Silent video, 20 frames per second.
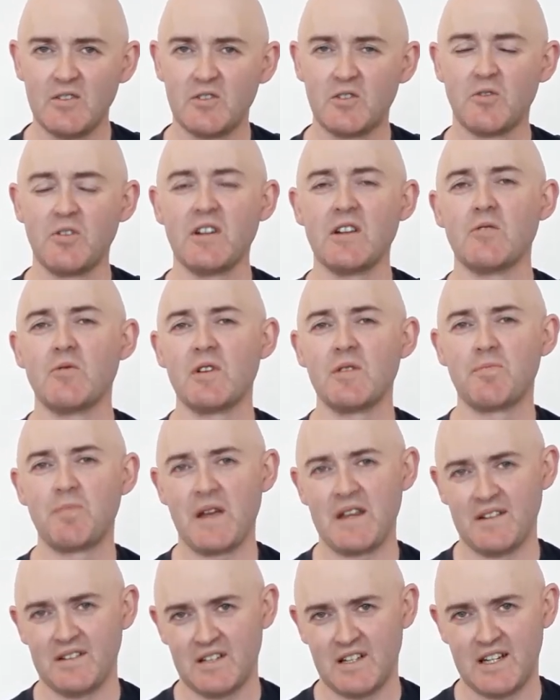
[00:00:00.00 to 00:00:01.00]
doing it with
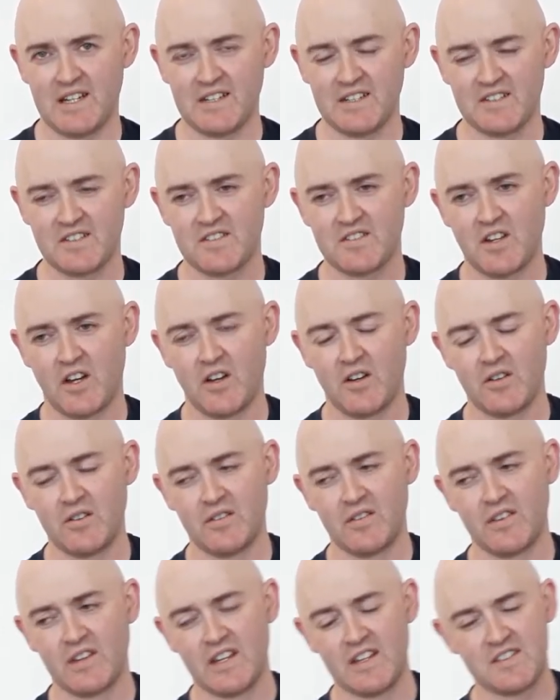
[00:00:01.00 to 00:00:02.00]
bent legs. So
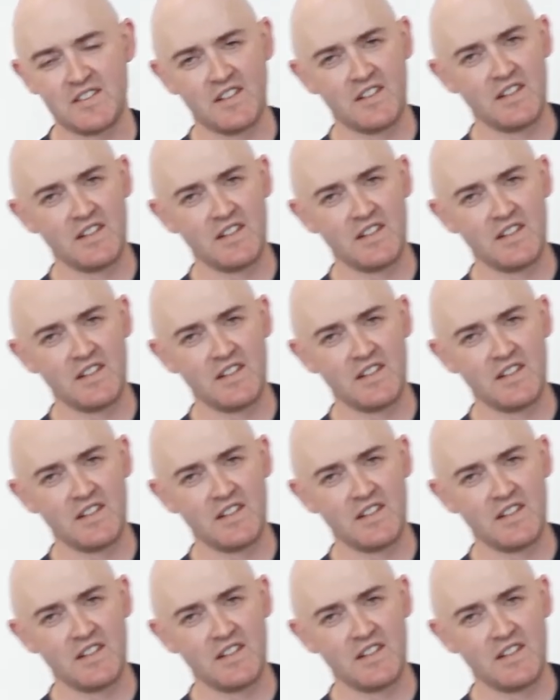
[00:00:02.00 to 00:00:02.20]
there's